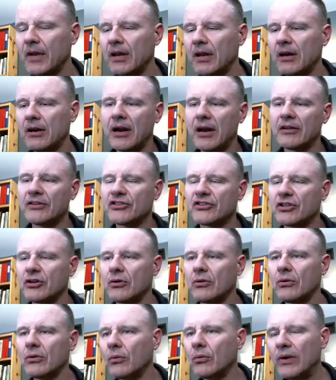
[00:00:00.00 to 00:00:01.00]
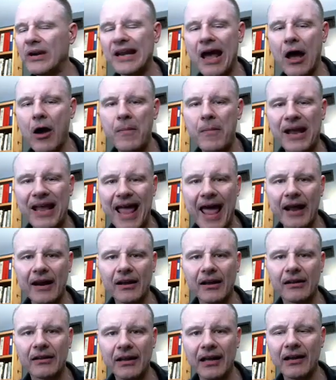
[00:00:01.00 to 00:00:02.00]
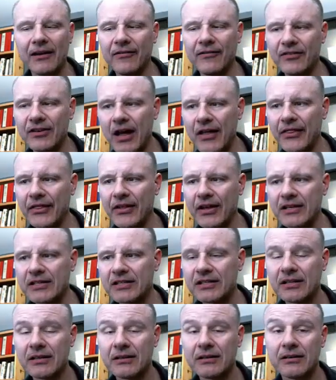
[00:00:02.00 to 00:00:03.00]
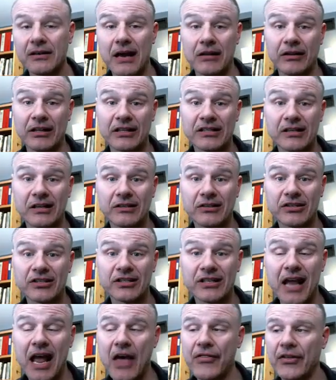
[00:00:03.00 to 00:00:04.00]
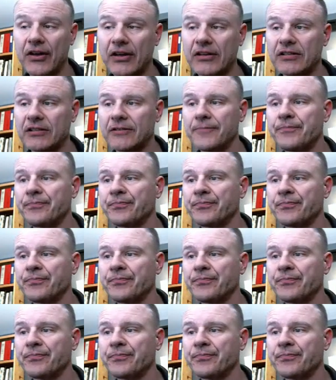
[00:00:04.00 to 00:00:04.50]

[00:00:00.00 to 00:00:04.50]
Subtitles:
All right, so we now mechanically have done this. Now let's understand this.